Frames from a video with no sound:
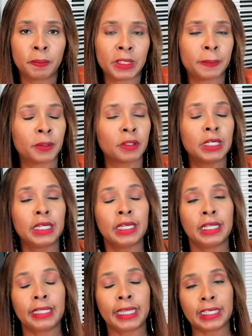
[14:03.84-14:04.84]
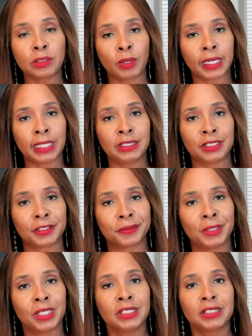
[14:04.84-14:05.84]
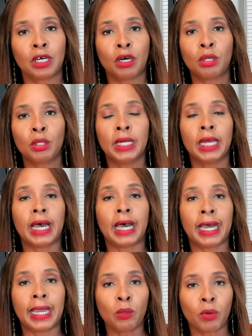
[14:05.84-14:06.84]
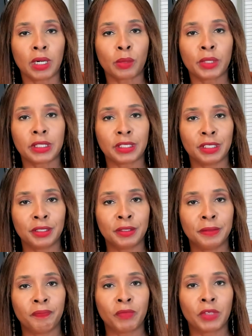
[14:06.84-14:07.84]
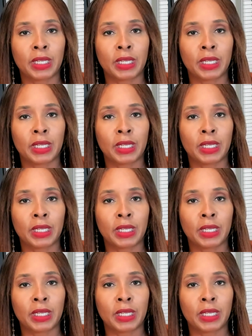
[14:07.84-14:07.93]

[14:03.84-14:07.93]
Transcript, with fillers: people. And that's what I do. So I work with you.